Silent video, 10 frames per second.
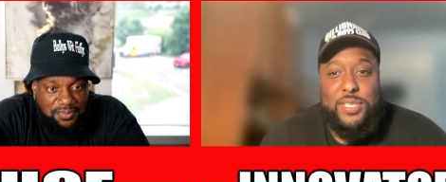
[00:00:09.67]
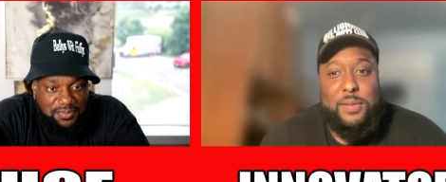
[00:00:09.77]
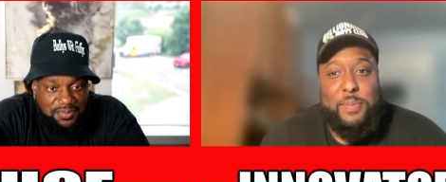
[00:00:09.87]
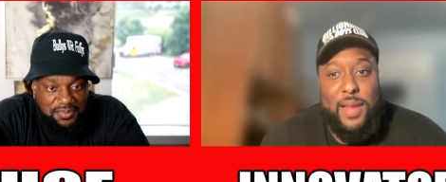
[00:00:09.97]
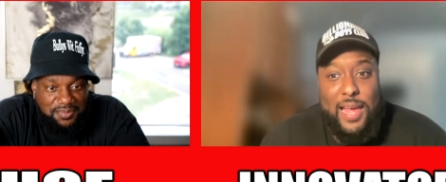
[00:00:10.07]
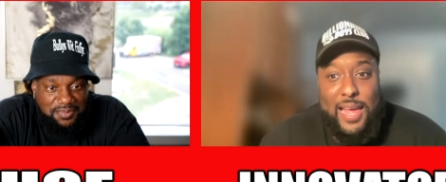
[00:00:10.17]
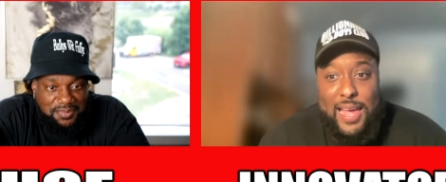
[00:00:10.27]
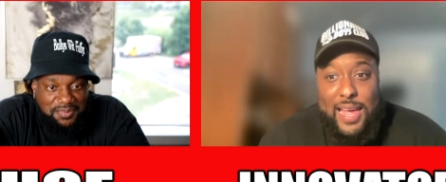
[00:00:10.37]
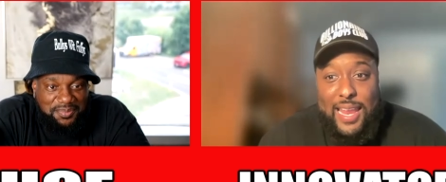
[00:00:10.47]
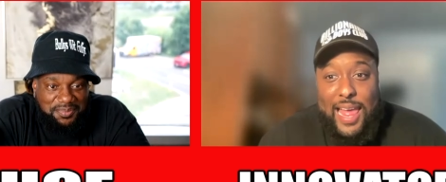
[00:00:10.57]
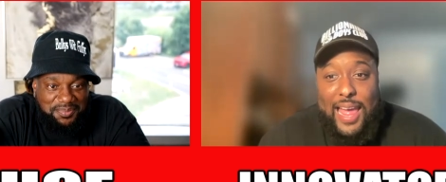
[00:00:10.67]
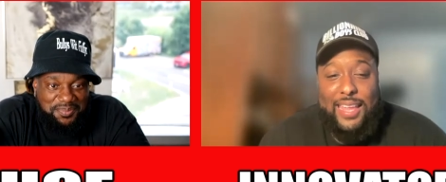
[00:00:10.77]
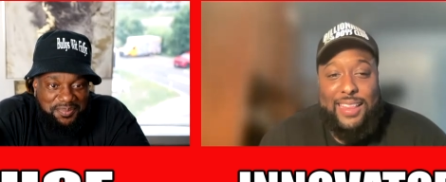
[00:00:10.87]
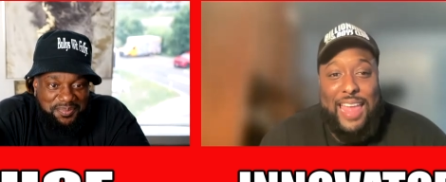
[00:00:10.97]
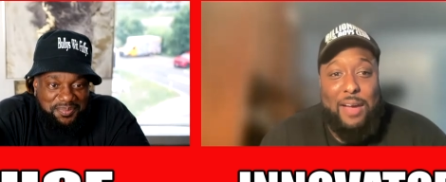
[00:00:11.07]
Speaker 1: a blood like
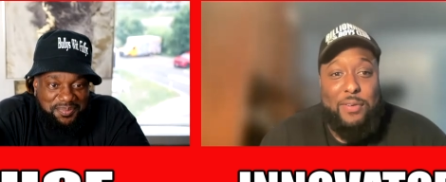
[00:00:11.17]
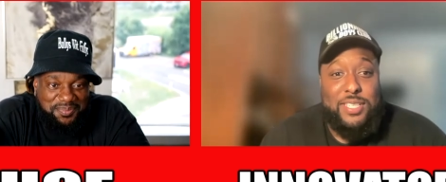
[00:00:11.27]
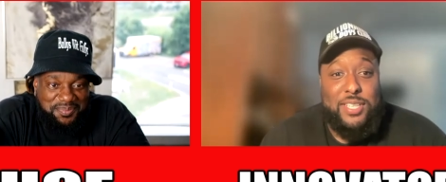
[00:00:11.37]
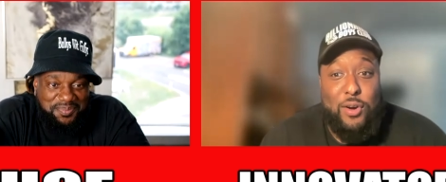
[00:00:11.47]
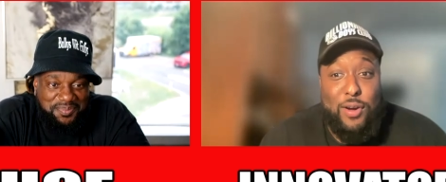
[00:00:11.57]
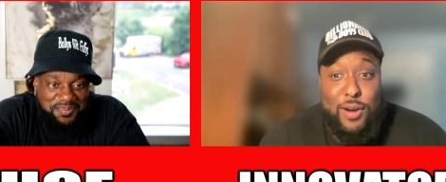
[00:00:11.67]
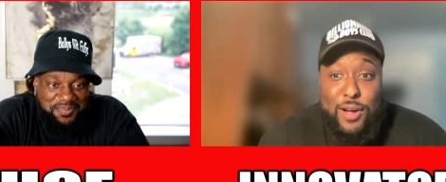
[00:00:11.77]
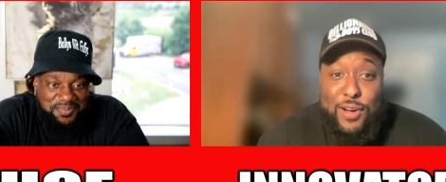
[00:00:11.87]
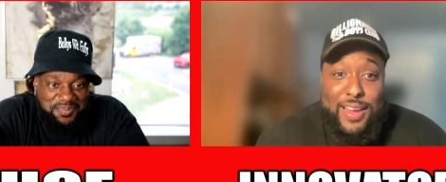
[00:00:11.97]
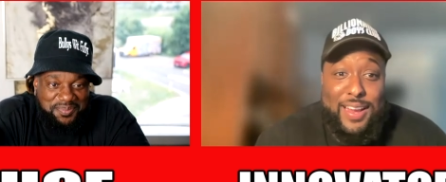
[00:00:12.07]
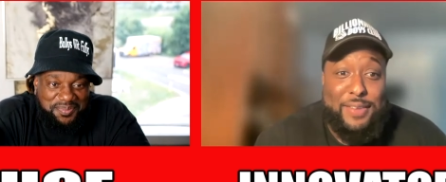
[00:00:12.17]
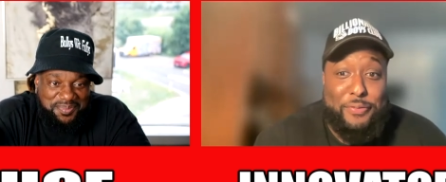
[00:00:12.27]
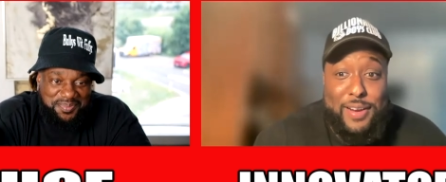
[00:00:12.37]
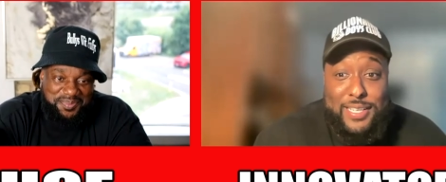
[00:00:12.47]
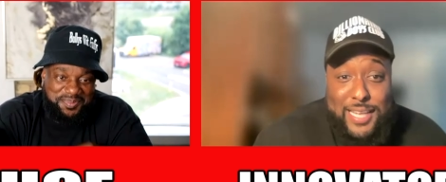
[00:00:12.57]
that was going on in the
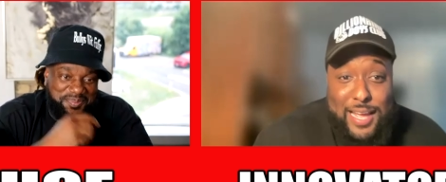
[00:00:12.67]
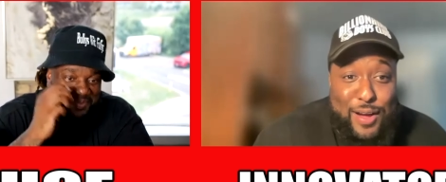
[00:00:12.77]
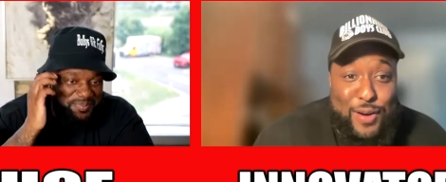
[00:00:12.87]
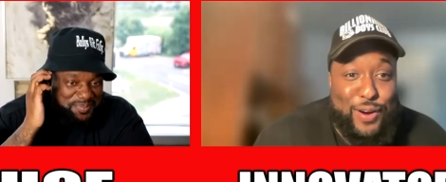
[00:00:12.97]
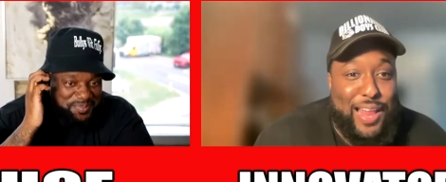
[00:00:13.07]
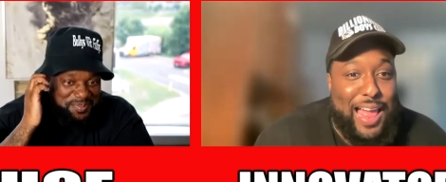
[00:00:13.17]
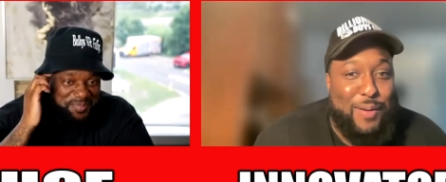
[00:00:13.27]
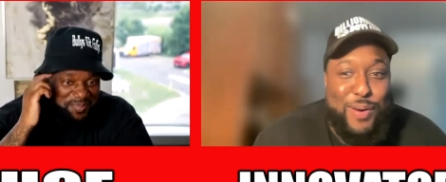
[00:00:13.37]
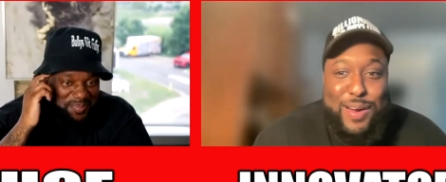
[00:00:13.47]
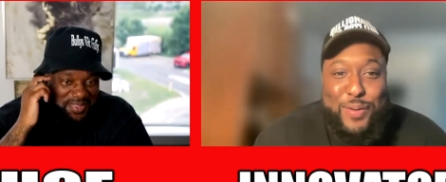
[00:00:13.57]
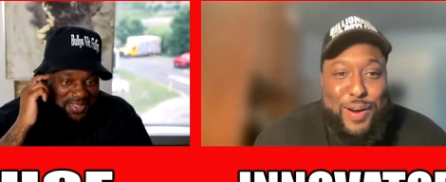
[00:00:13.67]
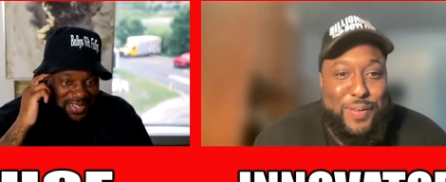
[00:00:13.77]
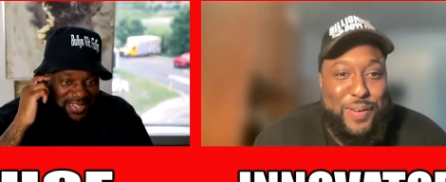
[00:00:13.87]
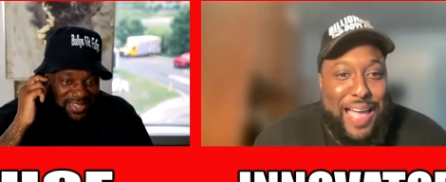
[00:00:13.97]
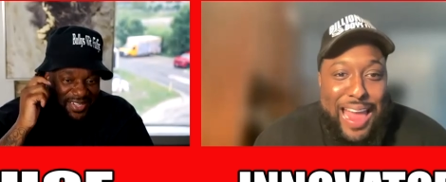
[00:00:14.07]
Frisco or like where where
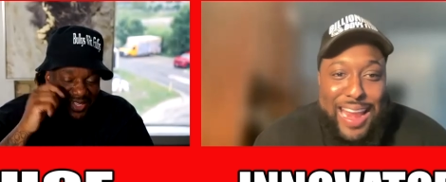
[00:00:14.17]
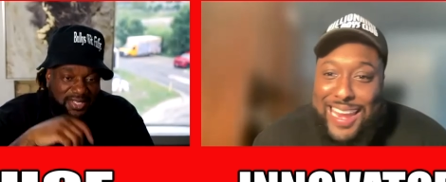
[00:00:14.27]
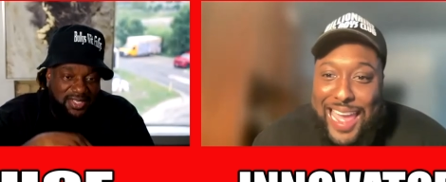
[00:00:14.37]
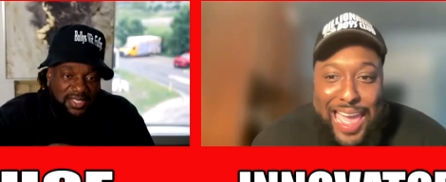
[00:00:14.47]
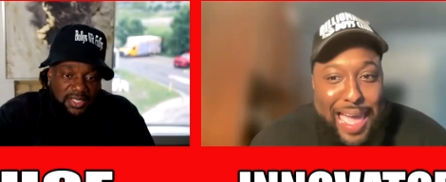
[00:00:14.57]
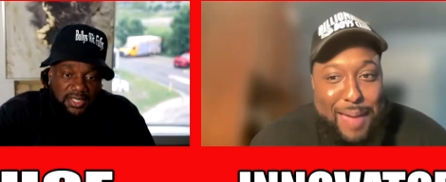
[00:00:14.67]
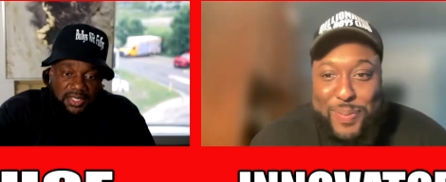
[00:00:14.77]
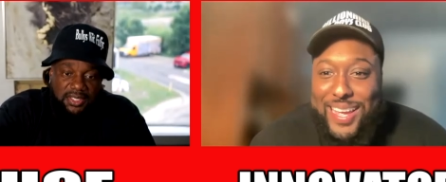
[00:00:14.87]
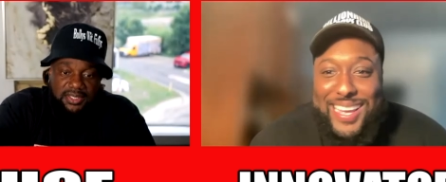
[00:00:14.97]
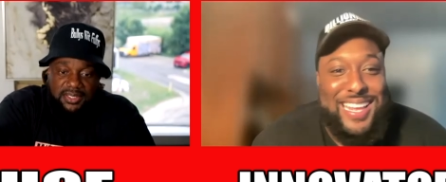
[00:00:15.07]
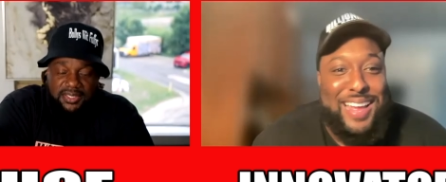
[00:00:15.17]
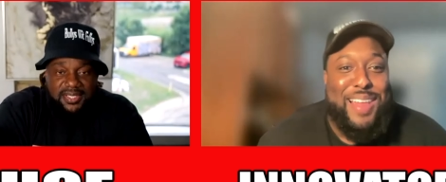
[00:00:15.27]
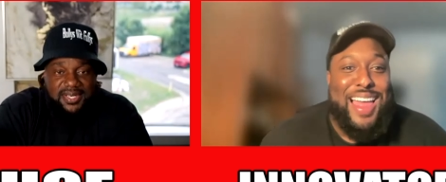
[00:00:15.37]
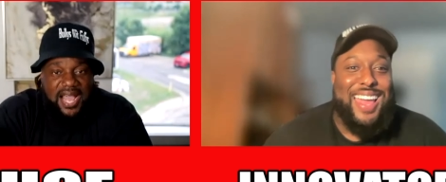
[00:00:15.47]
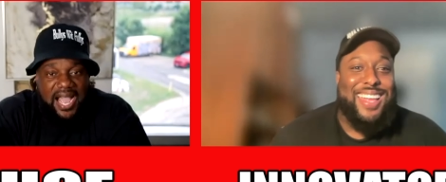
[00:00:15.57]
how did that happen? No, I
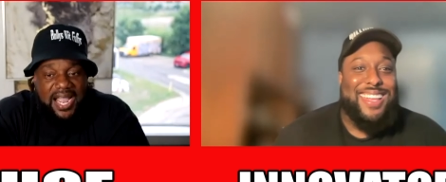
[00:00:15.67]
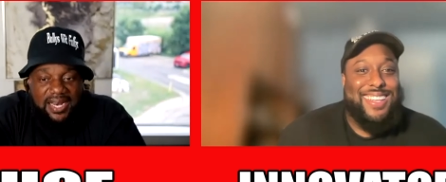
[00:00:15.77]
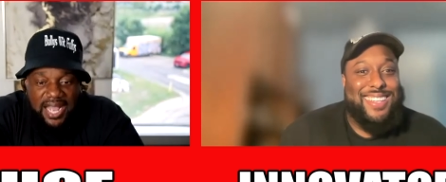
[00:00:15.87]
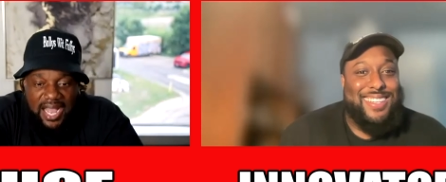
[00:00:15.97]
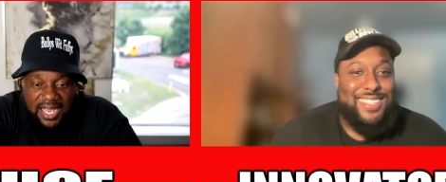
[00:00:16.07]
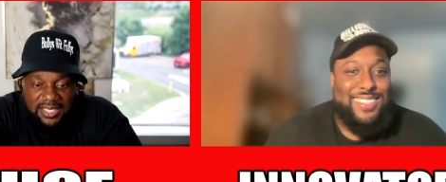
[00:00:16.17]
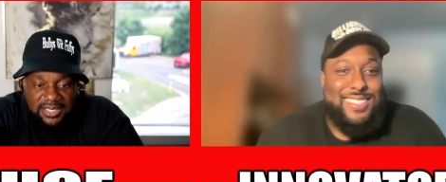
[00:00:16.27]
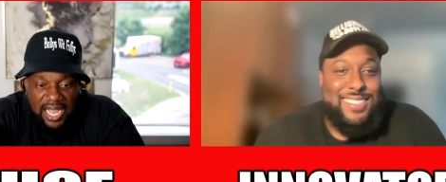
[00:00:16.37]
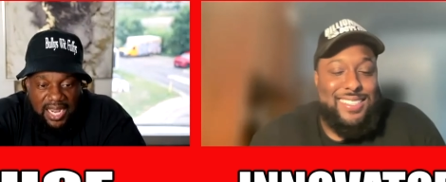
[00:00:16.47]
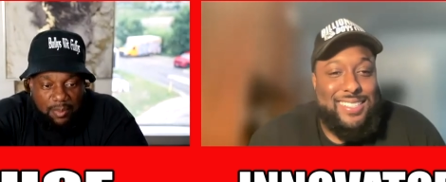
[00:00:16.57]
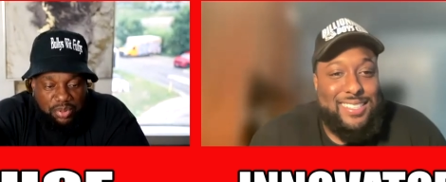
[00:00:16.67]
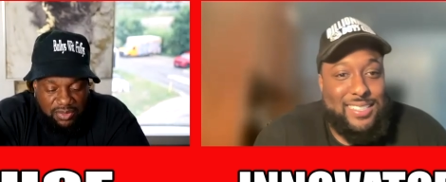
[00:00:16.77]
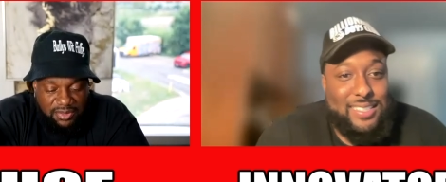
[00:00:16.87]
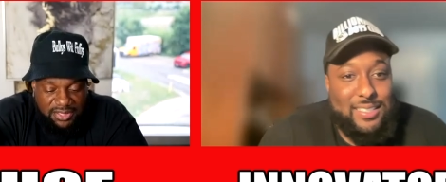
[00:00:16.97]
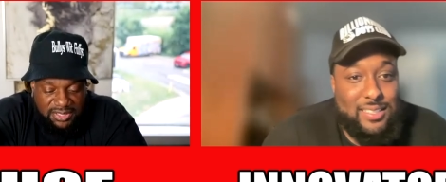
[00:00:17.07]
Speaker 2: got I got I got put on a
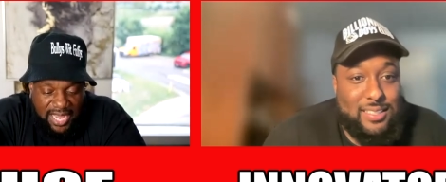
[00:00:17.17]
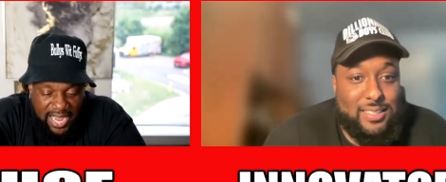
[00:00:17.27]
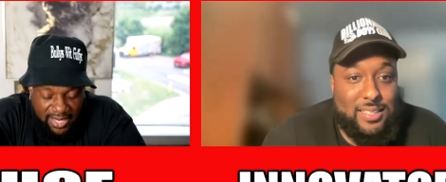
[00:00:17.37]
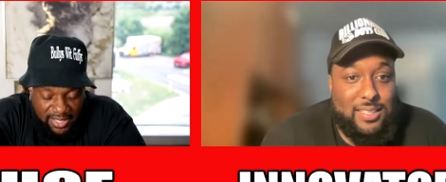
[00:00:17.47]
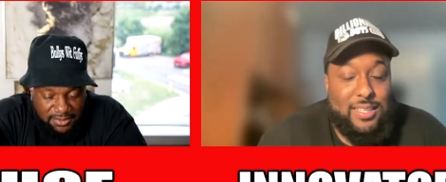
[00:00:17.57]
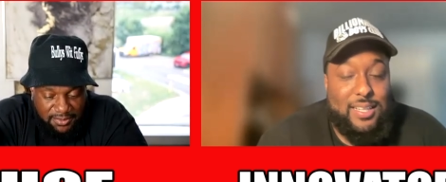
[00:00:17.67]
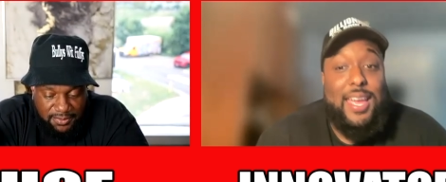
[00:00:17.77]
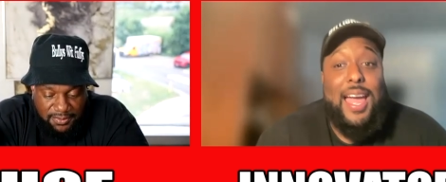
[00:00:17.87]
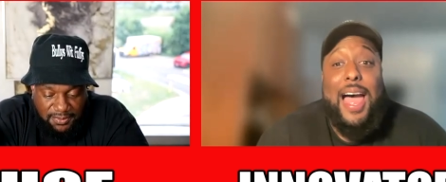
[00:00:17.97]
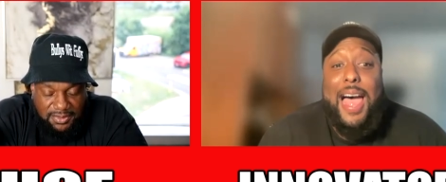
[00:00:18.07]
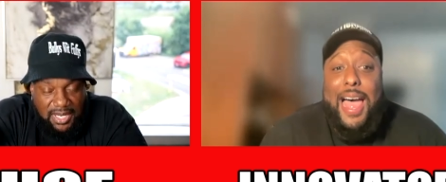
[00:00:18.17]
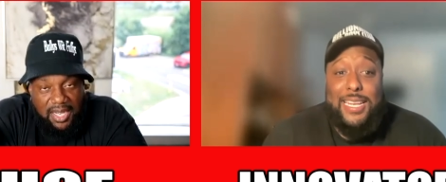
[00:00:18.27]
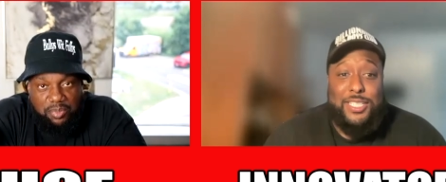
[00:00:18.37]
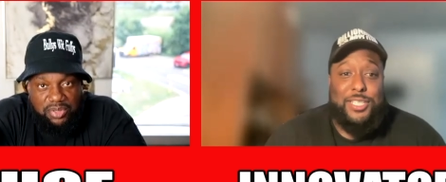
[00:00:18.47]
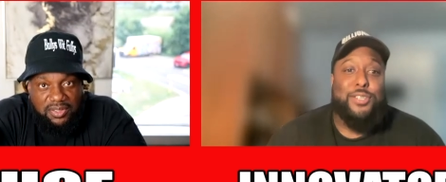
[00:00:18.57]
sack. Got I got
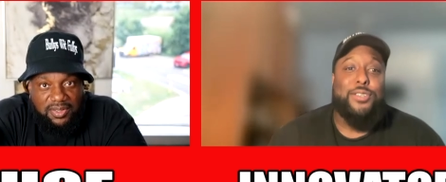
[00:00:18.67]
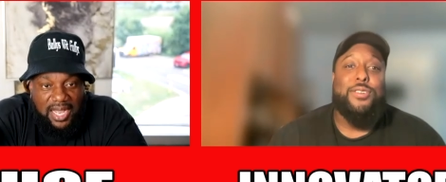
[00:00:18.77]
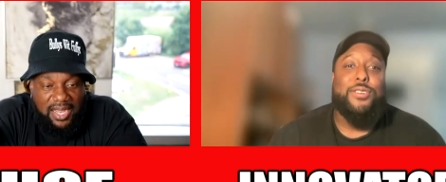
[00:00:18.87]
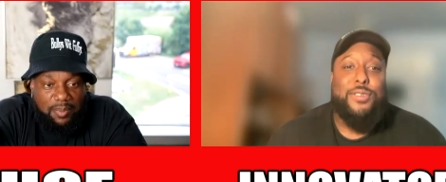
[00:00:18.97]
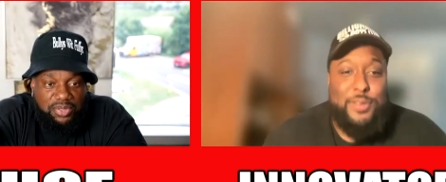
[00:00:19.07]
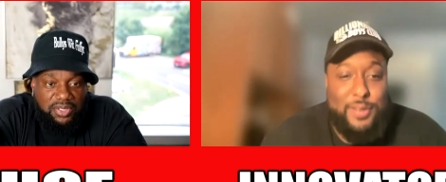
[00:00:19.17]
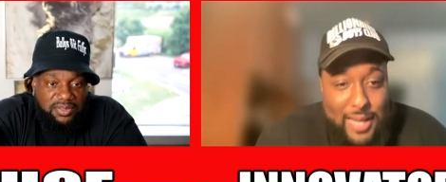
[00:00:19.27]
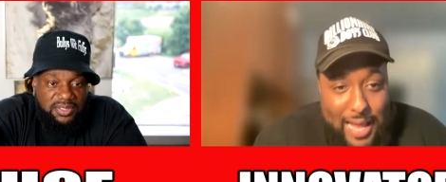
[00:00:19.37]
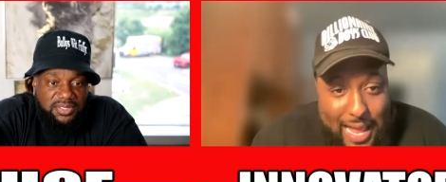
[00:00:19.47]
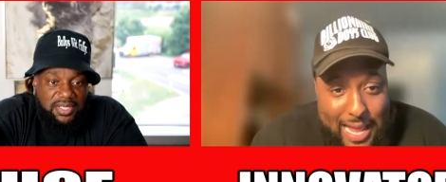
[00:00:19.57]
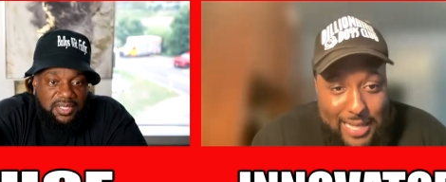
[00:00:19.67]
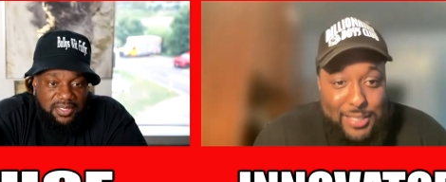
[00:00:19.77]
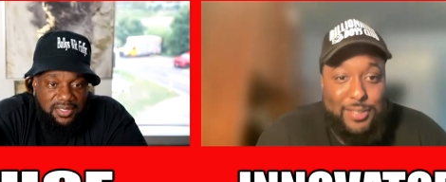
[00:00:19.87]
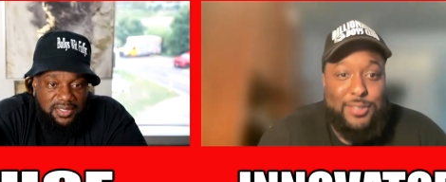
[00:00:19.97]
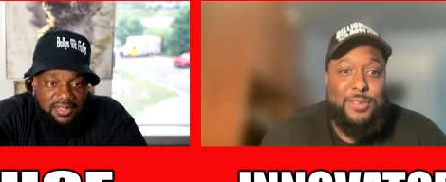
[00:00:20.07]
put on. a I got put on. The, got
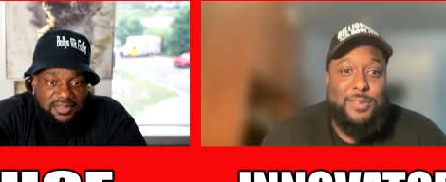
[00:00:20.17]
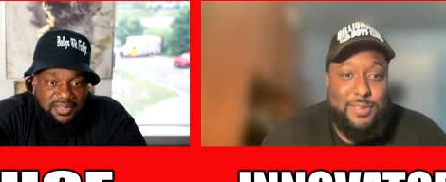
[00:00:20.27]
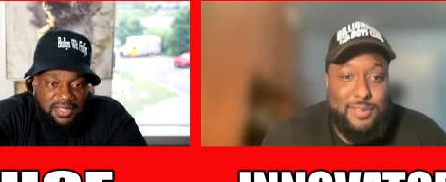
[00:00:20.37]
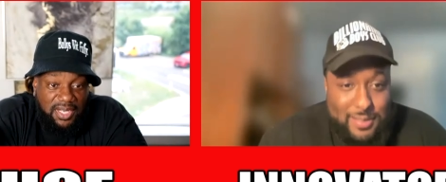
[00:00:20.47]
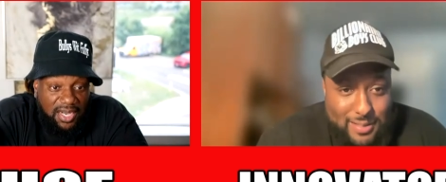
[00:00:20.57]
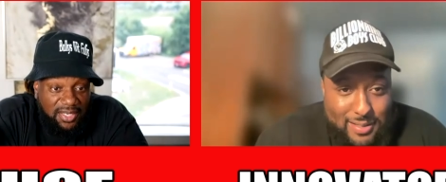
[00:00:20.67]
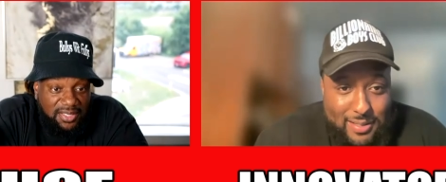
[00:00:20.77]
you. Huh?